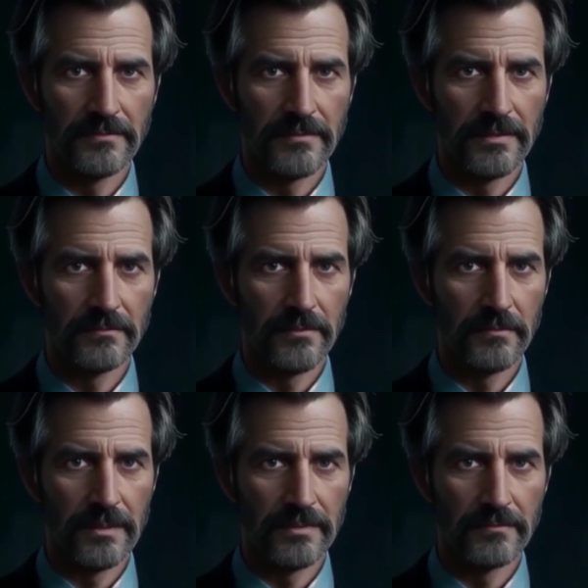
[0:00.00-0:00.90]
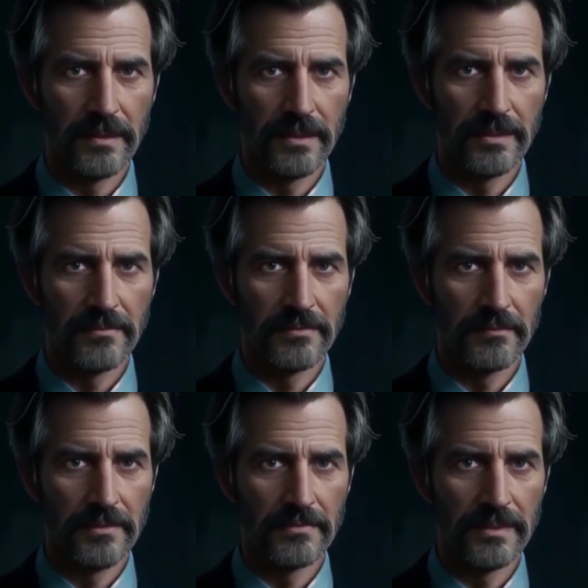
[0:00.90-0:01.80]
this book will inspire you to
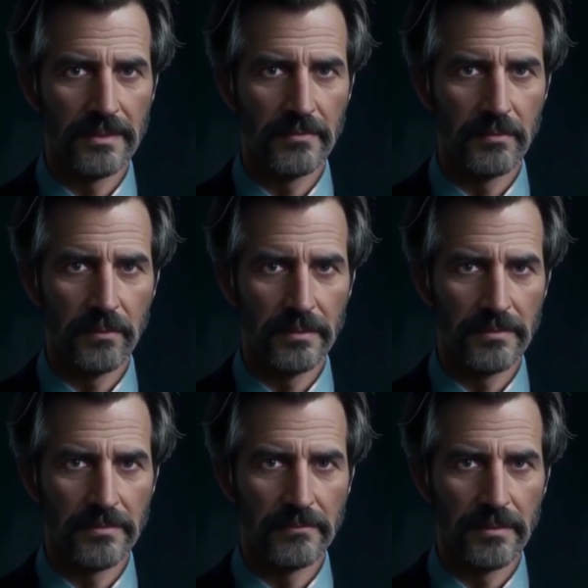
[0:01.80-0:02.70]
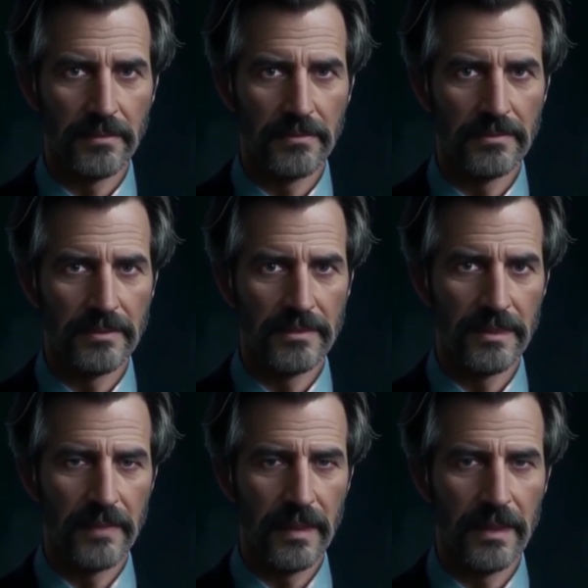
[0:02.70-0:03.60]
rethink your work, priorities,
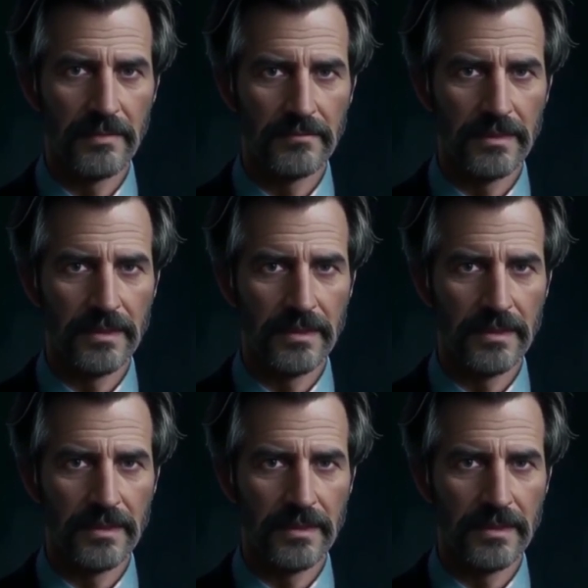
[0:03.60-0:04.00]
and life.